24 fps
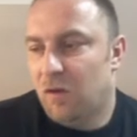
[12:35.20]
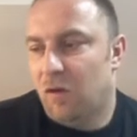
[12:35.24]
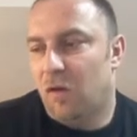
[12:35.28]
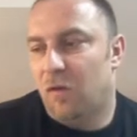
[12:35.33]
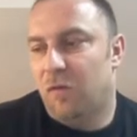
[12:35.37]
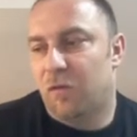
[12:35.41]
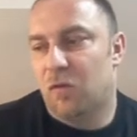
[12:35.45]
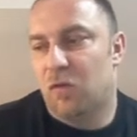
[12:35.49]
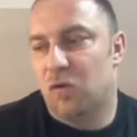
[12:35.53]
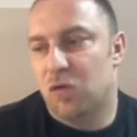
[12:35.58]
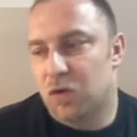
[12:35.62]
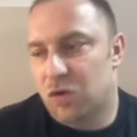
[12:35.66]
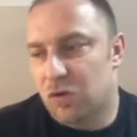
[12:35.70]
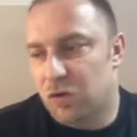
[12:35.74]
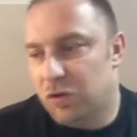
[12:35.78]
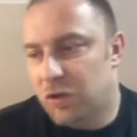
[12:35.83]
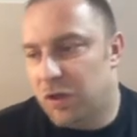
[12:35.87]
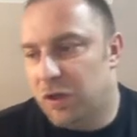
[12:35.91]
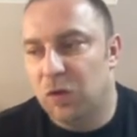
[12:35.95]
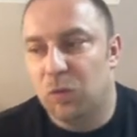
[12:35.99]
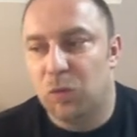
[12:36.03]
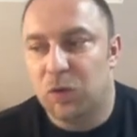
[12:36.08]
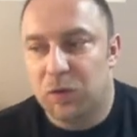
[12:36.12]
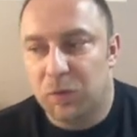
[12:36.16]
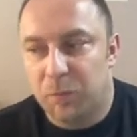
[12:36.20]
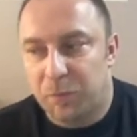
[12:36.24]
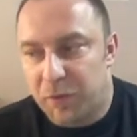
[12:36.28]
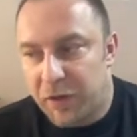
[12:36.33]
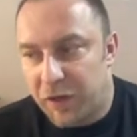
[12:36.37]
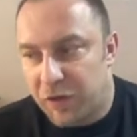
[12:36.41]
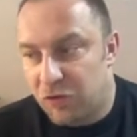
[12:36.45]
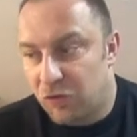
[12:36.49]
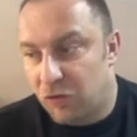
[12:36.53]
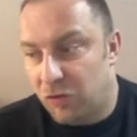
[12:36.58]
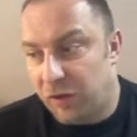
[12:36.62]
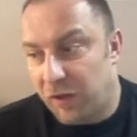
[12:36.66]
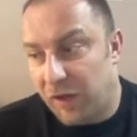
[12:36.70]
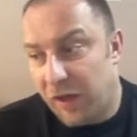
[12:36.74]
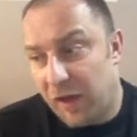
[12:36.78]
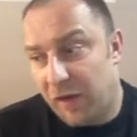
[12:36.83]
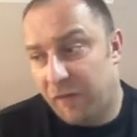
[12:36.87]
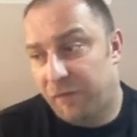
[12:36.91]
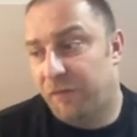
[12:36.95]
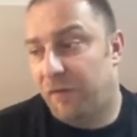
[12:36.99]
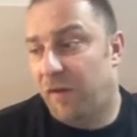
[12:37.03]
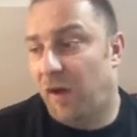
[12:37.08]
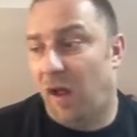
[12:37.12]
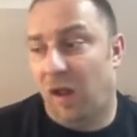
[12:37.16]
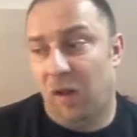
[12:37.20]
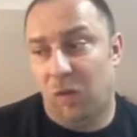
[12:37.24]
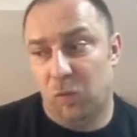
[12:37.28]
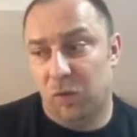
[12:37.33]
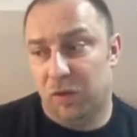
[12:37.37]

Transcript: of course, continue with the pressure on the f-file.